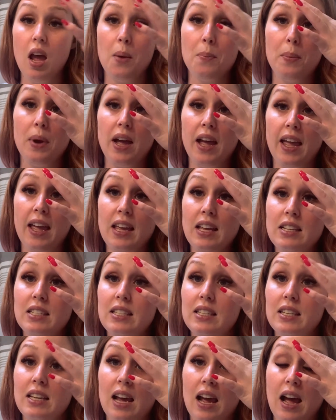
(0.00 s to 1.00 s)

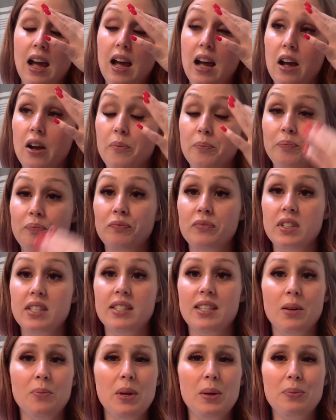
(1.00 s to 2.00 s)
But
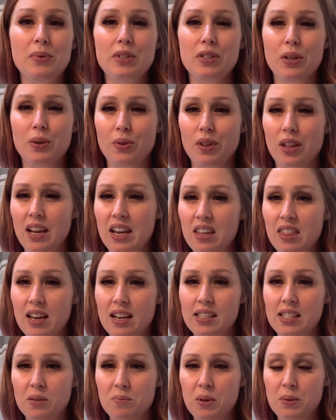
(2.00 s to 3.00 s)
some people don't like that.
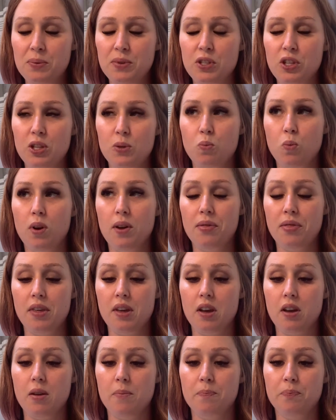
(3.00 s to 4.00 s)
Some people just want
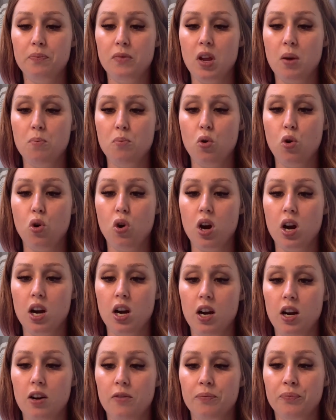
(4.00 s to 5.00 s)
them
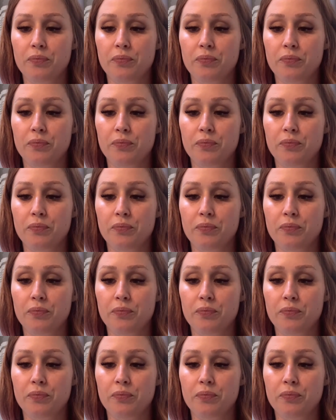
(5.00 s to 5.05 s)
more